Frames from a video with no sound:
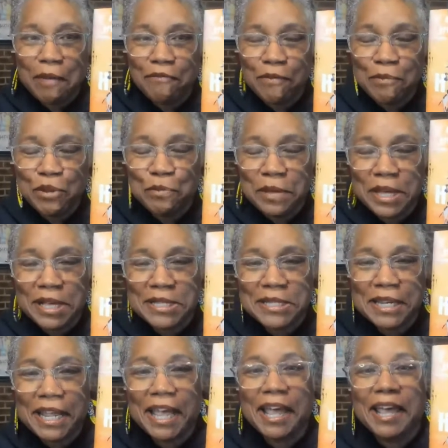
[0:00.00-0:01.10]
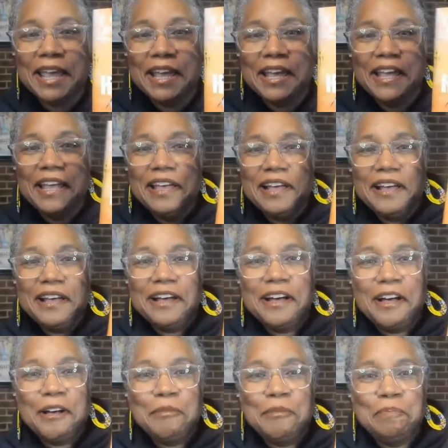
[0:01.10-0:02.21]
from UPS today.
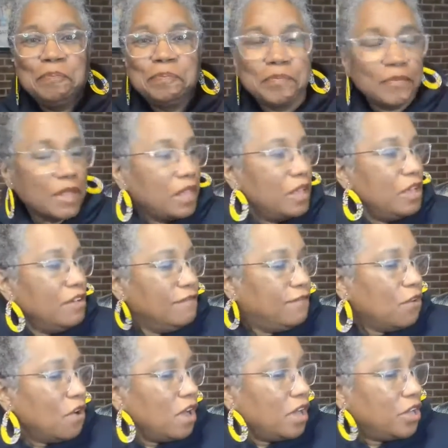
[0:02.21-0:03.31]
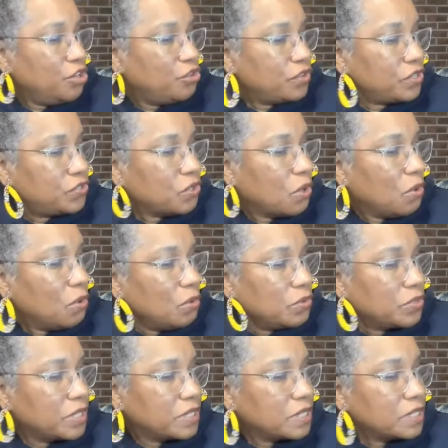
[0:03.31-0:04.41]
400
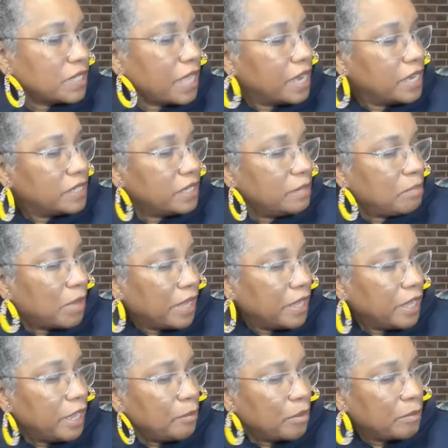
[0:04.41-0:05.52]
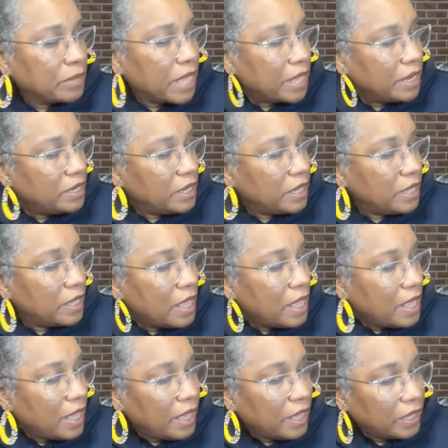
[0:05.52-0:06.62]
Souls. This is edited by Ibram Kendi
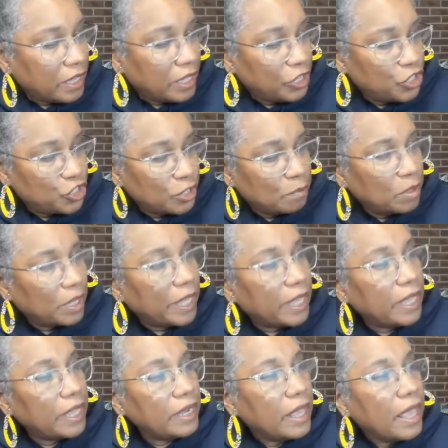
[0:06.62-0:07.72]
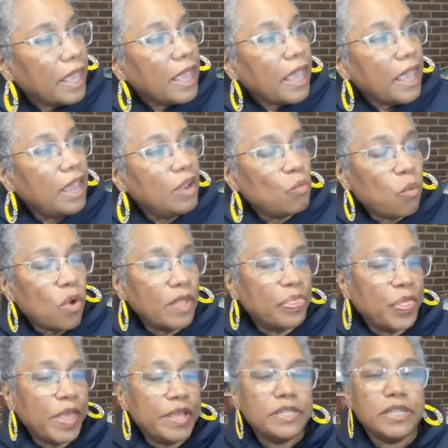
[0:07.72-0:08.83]
and Keisha Blaine. And
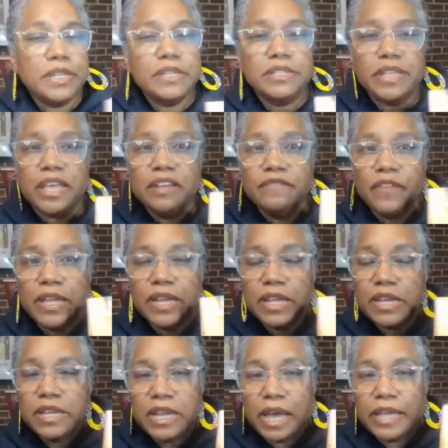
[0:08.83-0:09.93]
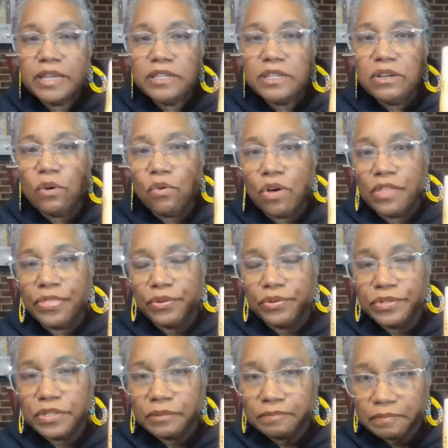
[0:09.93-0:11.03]
what they did is they invited 90
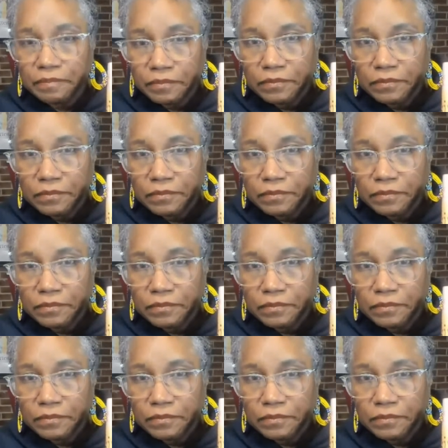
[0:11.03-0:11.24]
authors